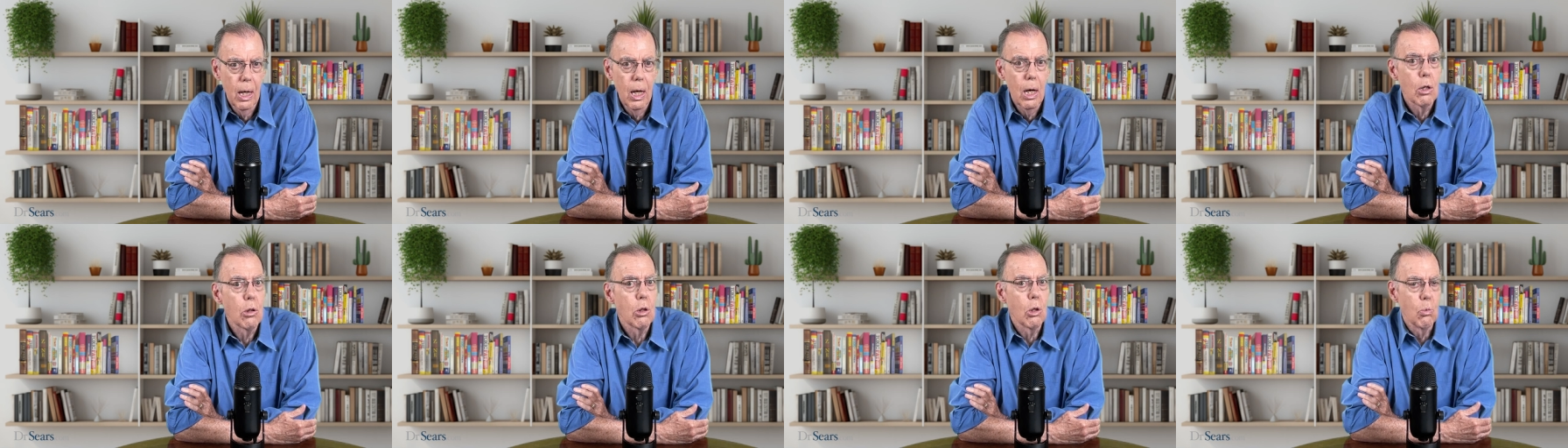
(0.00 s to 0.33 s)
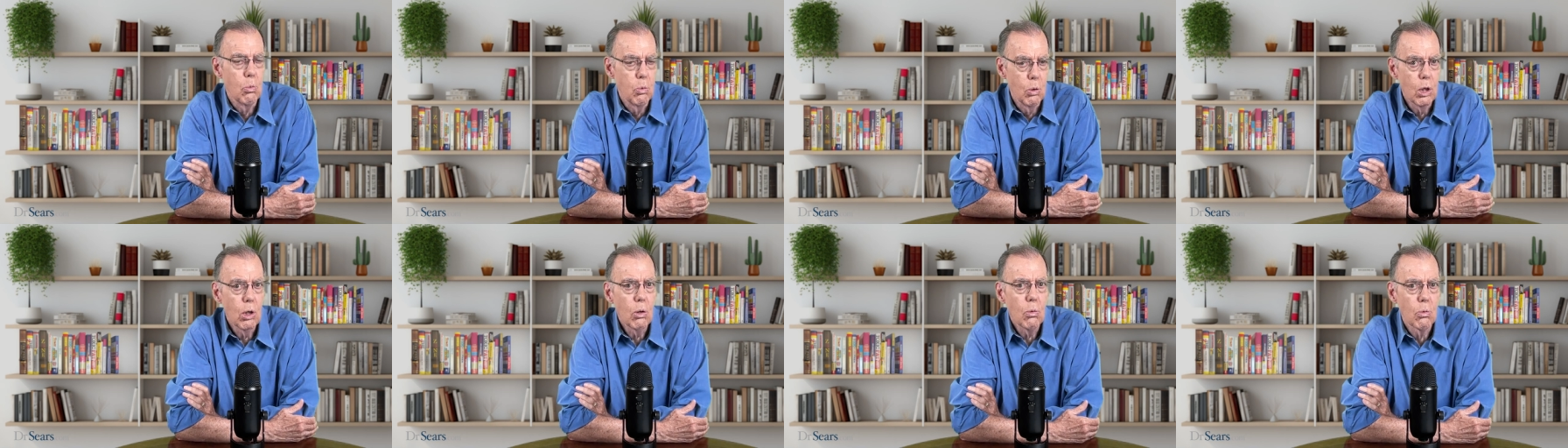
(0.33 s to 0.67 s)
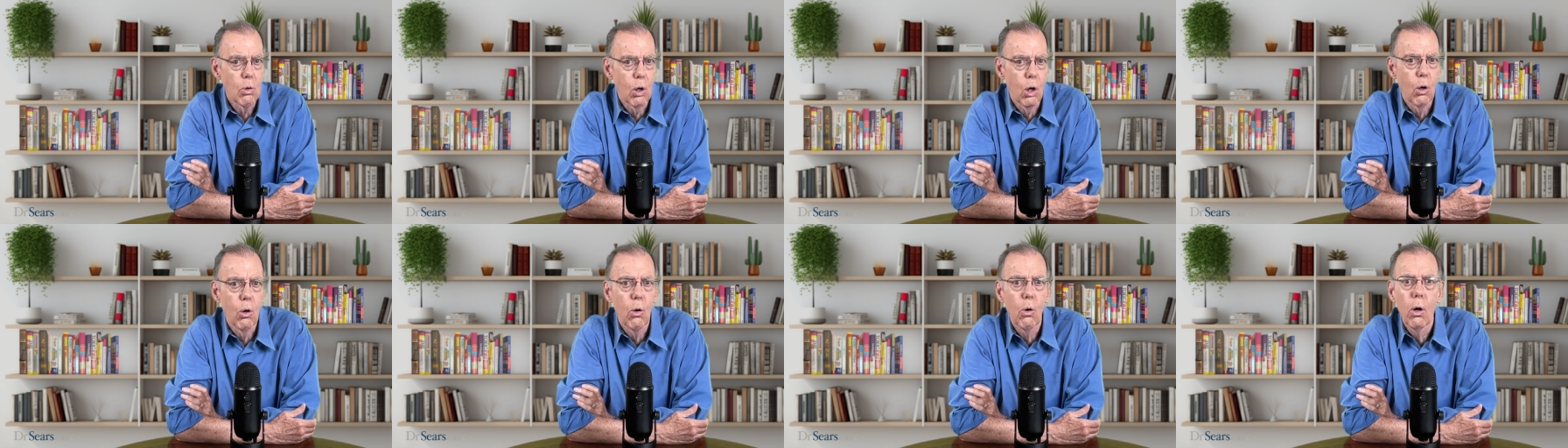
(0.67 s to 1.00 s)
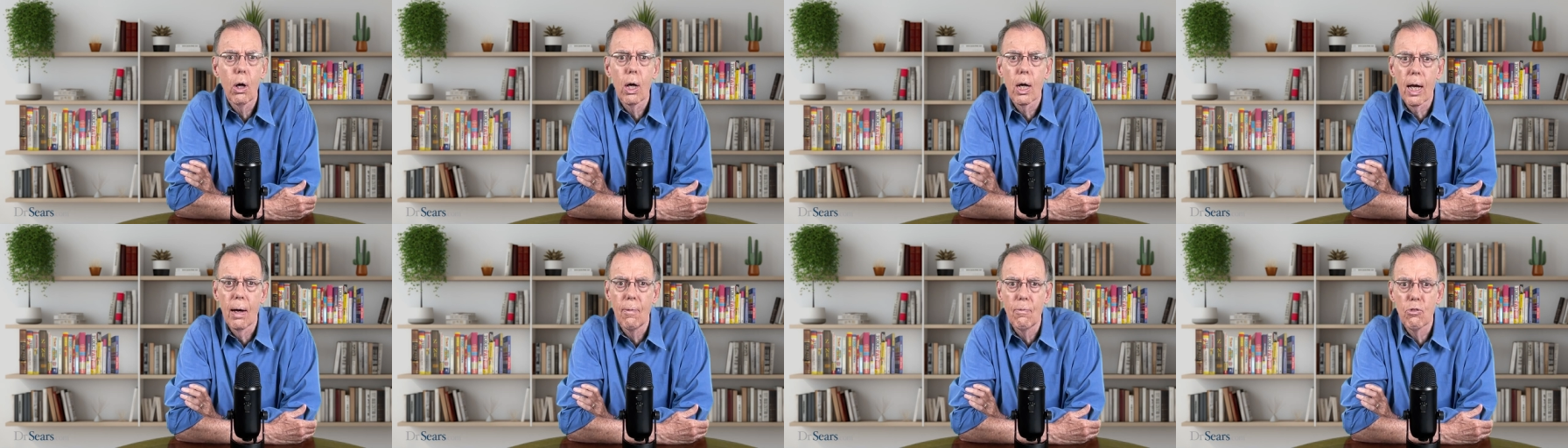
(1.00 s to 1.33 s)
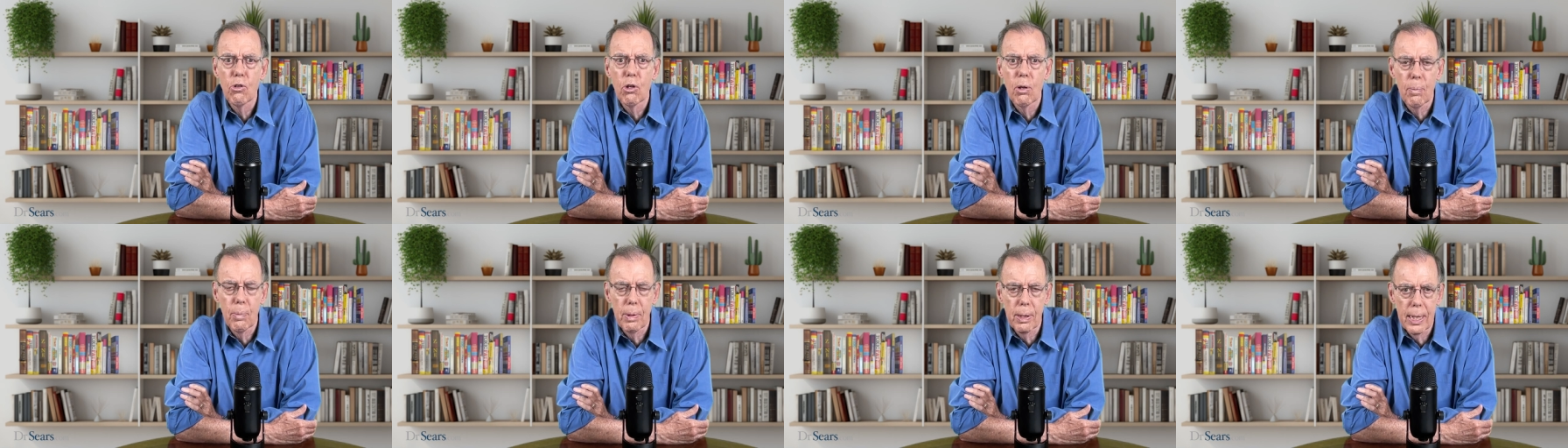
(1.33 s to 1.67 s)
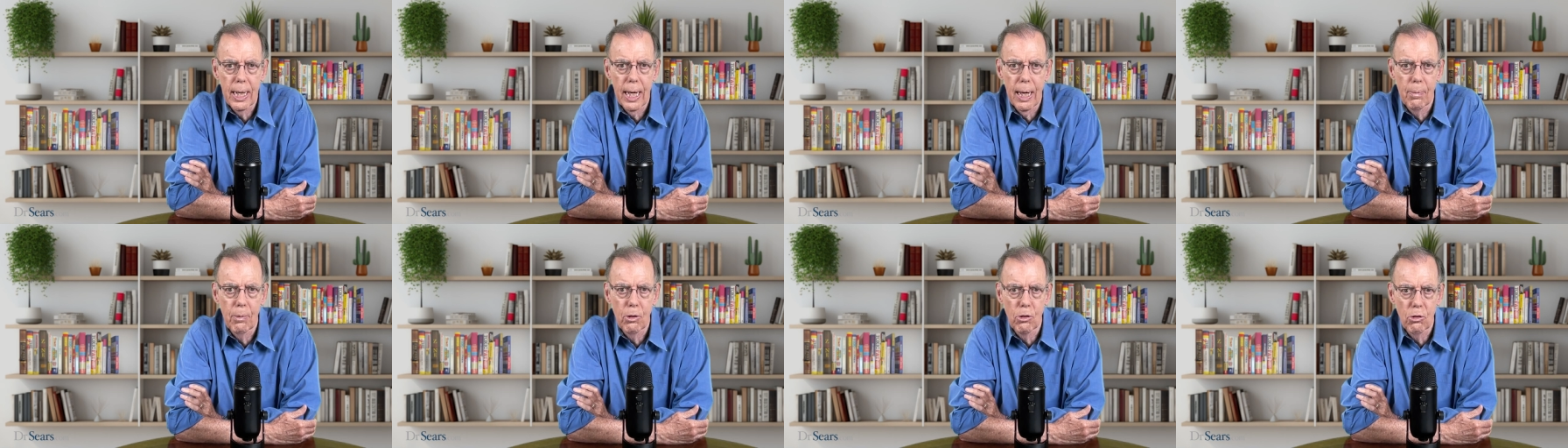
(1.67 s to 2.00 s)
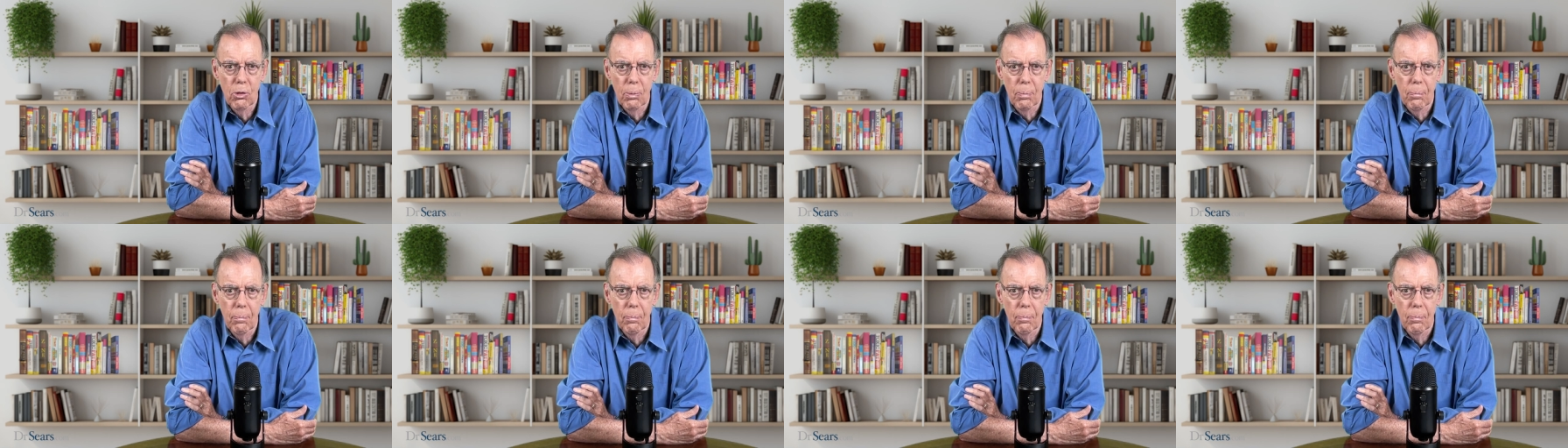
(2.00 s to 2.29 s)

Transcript: The real role comes from metabolism,